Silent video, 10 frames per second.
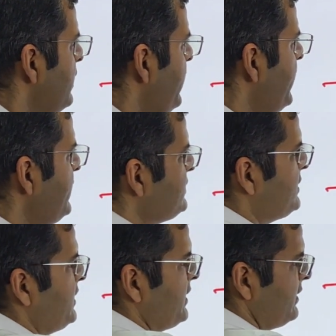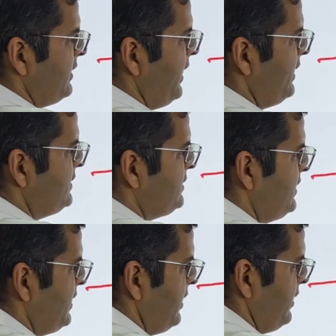N is 3. N is
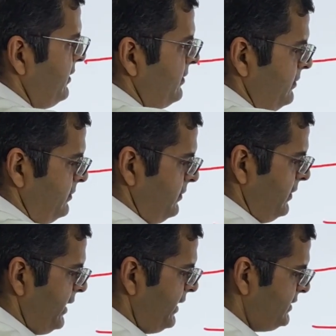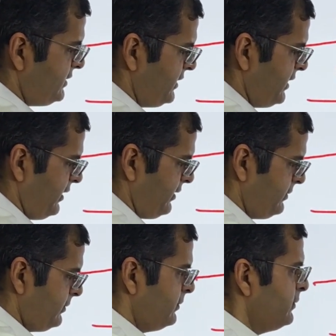3 here. N is 3 here.
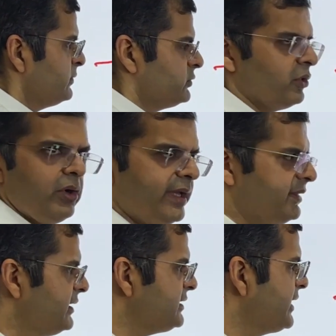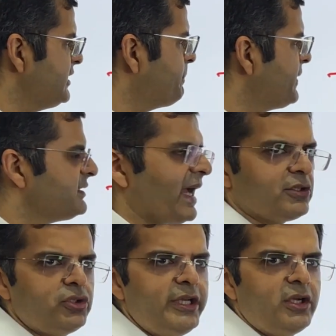So in this case, P is
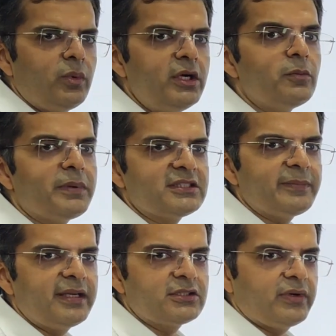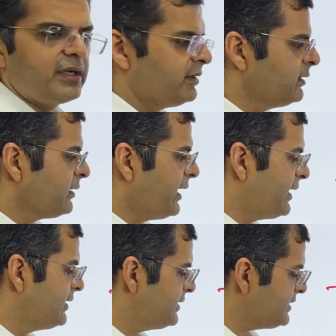actually equal to plus minus 1.
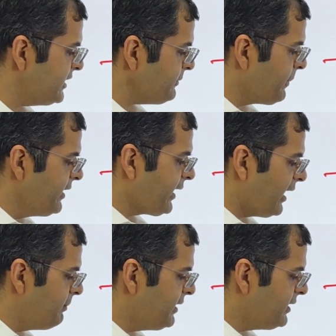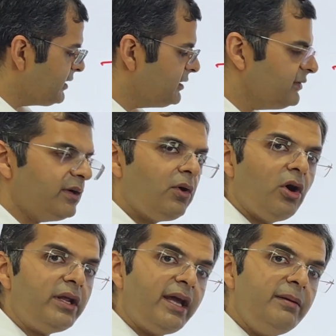And in this case, P can be greater than 1
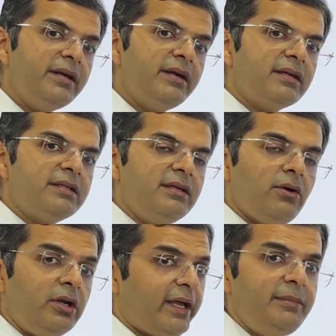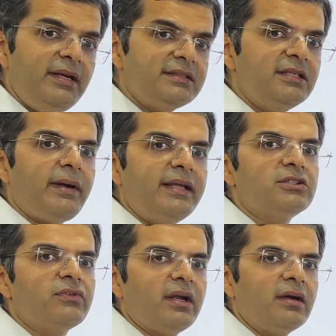or can be greater than or can be less than
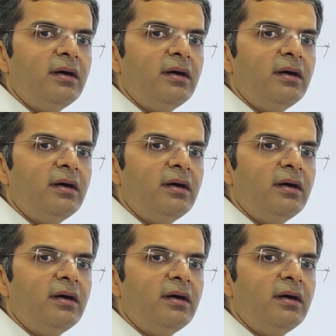minus 1.